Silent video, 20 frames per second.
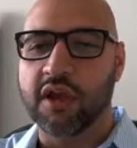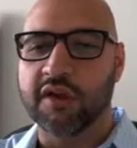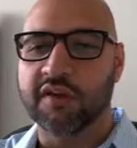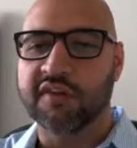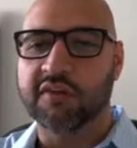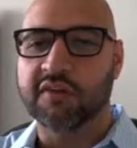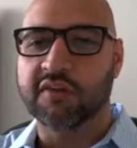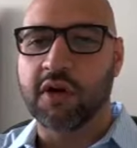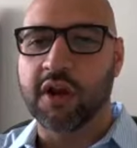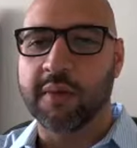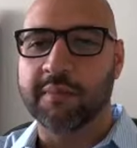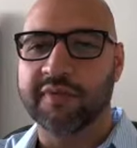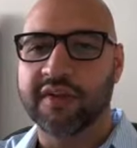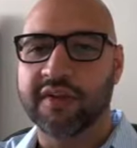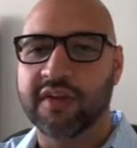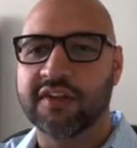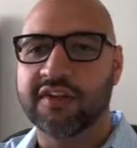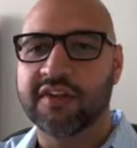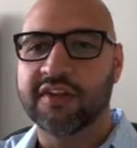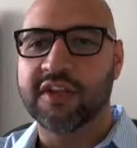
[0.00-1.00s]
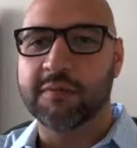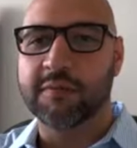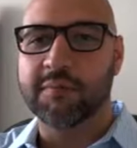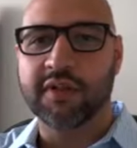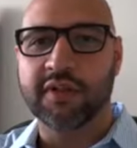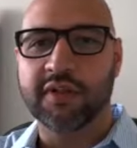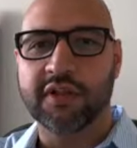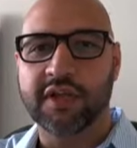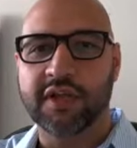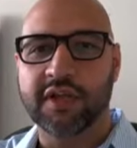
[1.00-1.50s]
young startups is
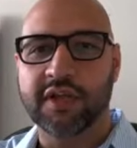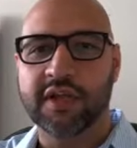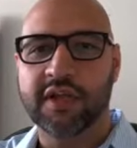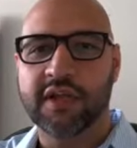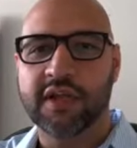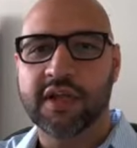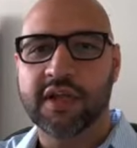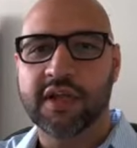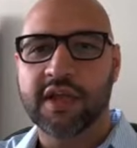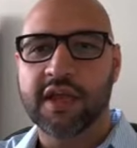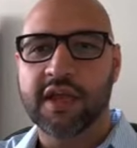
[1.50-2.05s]
typically,